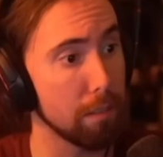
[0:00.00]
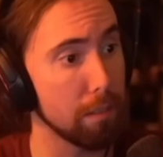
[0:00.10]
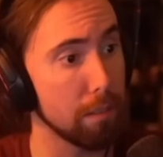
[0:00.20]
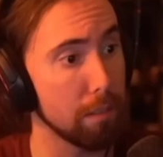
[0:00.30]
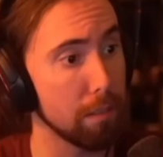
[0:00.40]

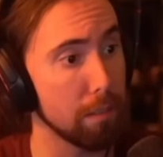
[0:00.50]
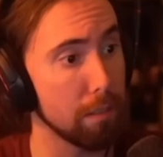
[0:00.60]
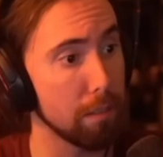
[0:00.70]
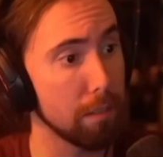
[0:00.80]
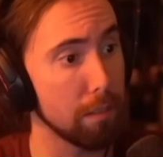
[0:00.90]

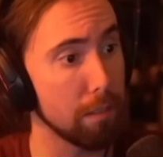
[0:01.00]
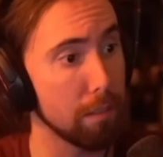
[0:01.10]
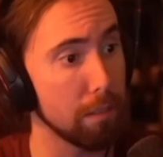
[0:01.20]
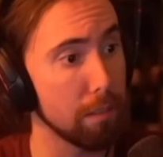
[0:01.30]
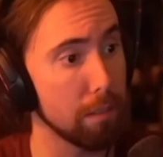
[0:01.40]

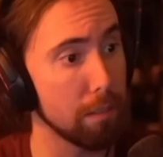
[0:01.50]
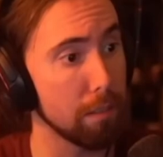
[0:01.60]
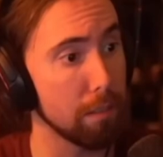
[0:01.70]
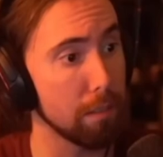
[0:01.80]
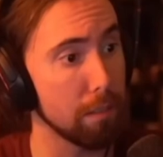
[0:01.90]

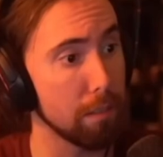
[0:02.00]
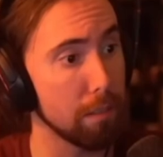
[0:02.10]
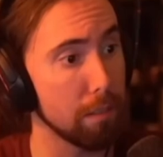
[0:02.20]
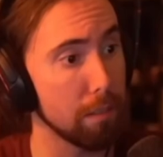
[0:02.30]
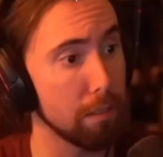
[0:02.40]

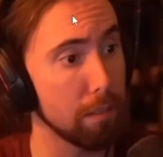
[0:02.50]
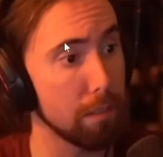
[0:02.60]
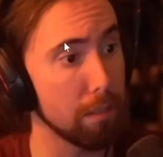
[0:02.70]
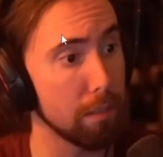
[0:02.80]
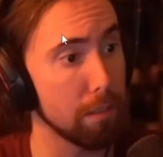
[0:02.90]

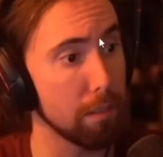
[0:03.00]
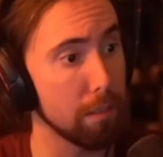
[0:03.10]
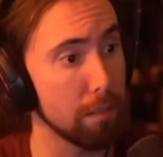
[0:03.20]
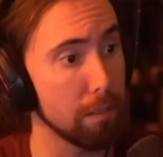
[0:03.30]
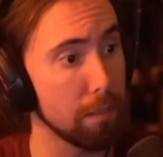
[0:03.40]

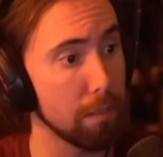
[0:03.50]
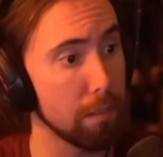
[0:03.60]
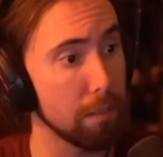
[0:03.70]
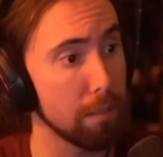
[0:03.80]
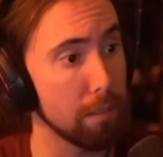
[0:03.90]

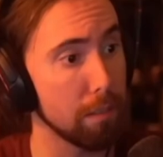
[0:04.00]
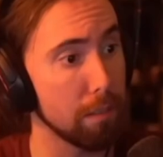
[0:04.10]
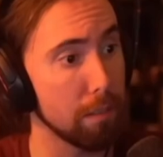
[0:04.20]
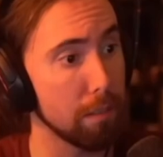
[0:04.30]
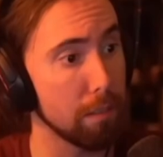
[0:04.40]

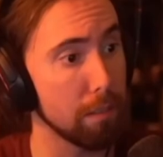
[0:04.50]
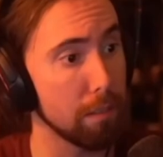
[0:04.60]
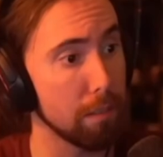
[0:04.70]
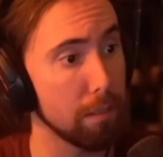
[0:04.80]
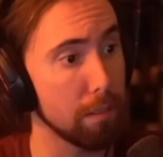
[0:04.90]

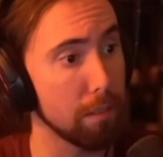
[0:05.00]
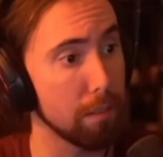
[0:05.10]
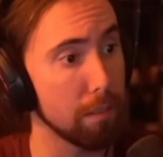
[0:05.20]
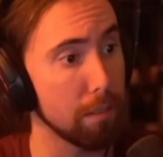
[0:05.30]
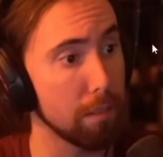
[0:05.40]

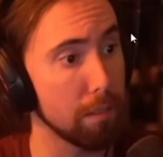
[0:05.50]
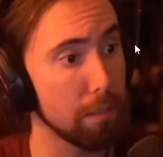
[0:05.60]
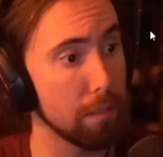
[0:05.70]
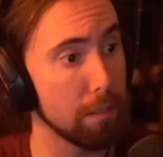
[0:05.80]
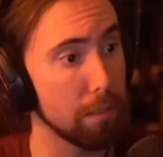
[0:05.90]

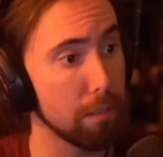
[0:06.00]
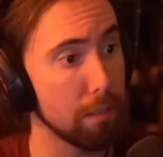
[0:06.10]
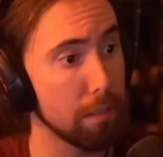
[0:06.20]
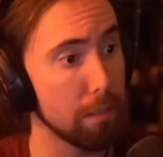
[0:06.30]
(silent)